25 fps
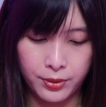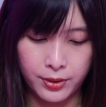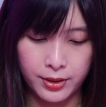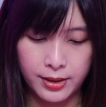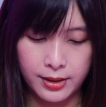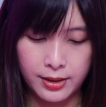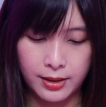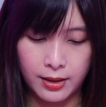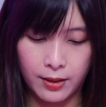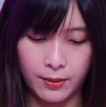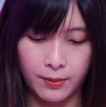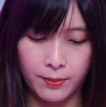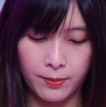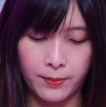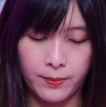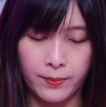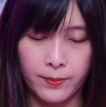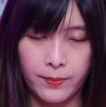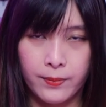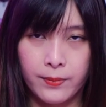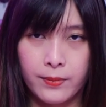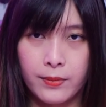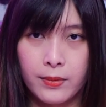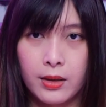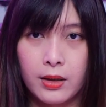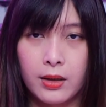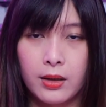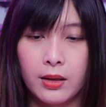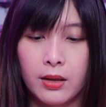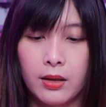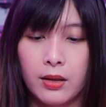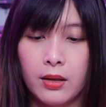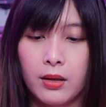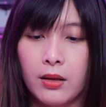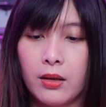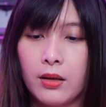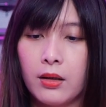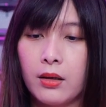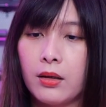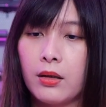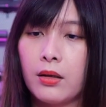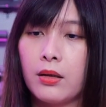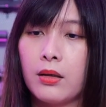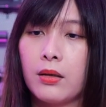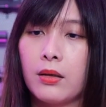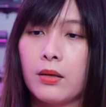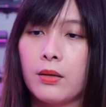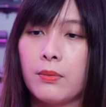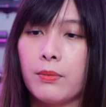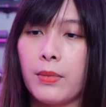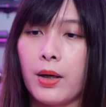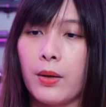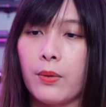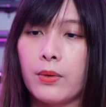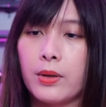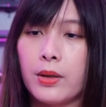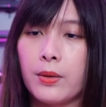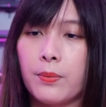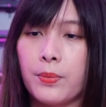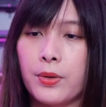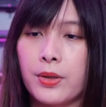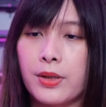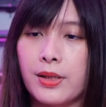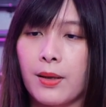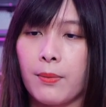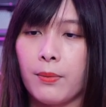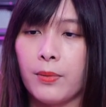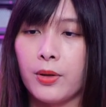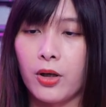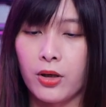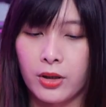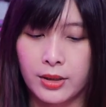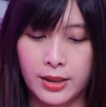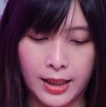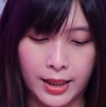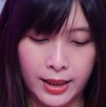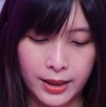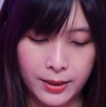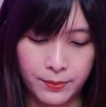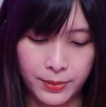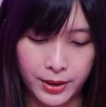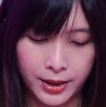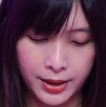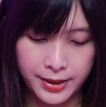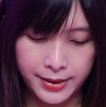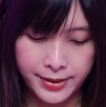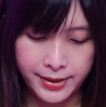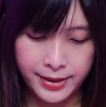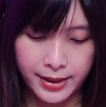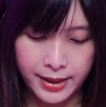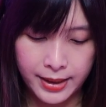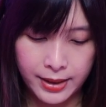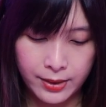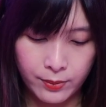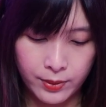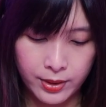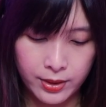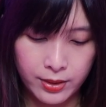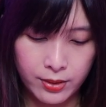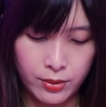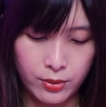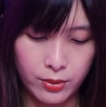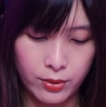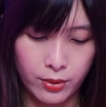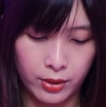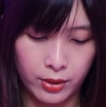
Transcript: put some Loctite, because these ones do